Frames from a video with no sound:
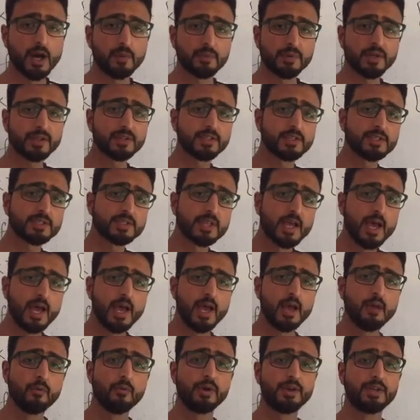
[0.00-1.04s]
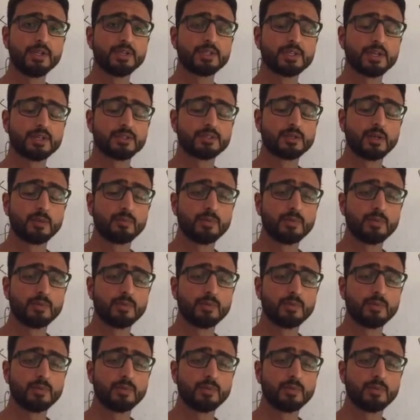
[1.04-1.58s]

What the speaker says: After this, we discussed a